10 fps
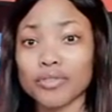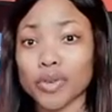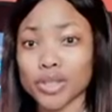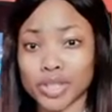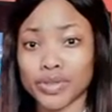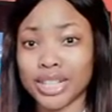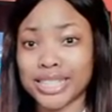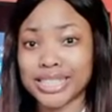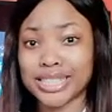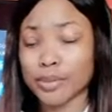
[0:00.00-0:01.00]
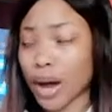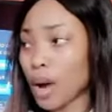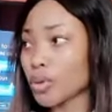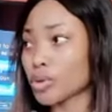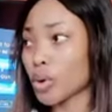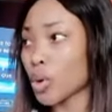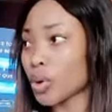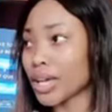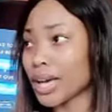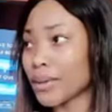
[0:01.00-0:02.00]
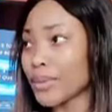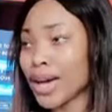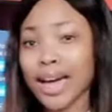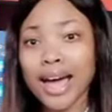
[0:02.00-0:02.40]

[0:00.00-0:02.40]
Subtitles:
force the relationship. I would call him,